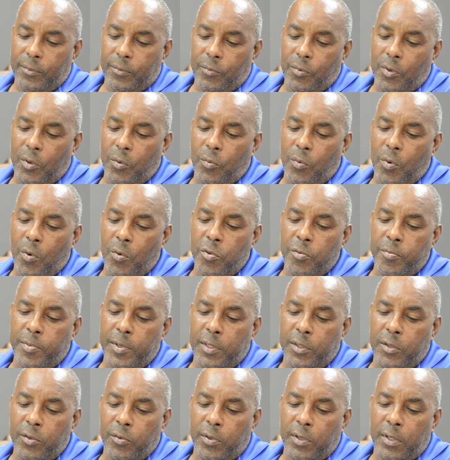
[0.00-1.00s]
what what we've
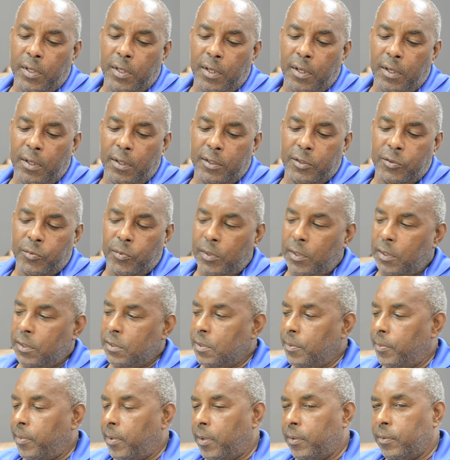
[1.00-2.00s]
been doing here is what
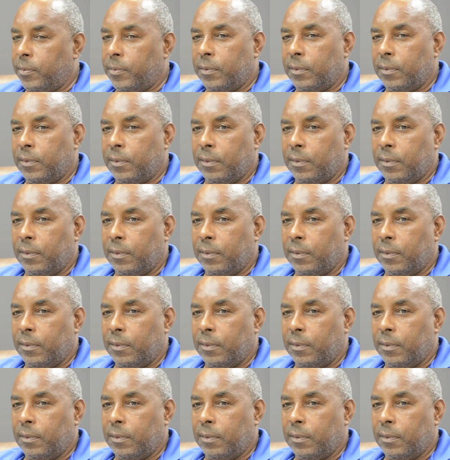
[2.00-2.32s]
it's about